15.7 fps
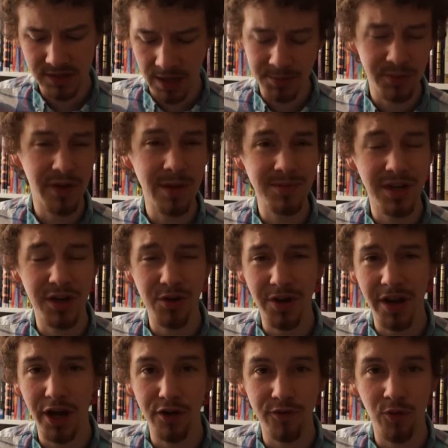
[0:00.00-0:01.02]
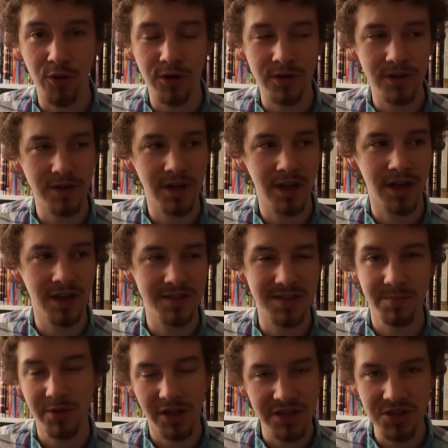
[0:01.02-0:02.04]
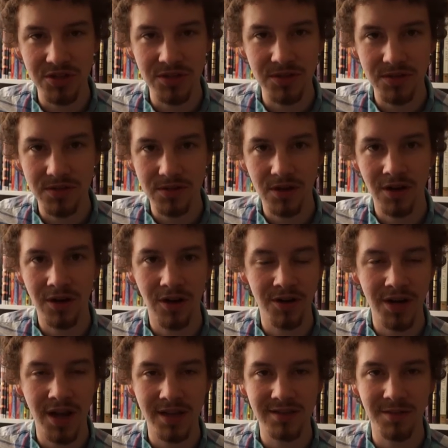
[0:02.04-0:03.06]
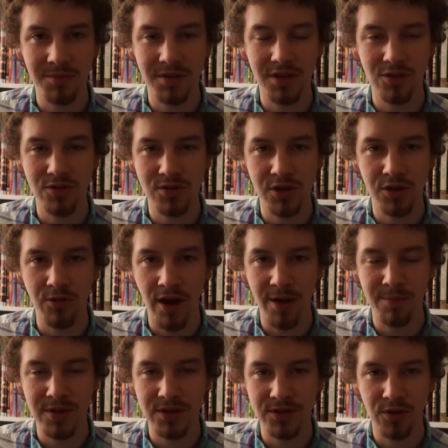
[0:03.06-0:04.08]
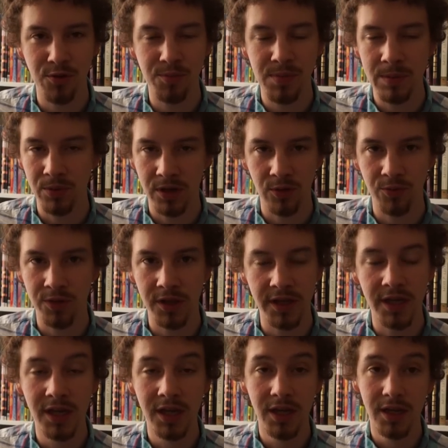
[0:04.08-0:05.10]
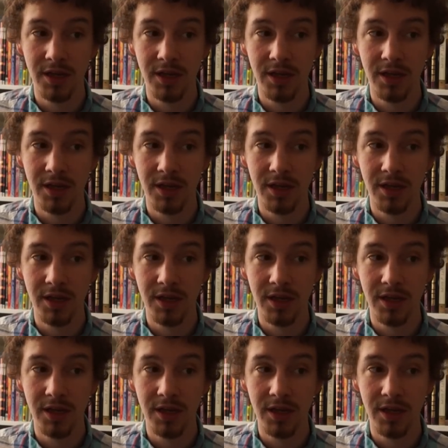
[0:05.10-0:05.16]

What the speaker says: Types of games that I don't care for, simulations are not something that usually grab me, so people get really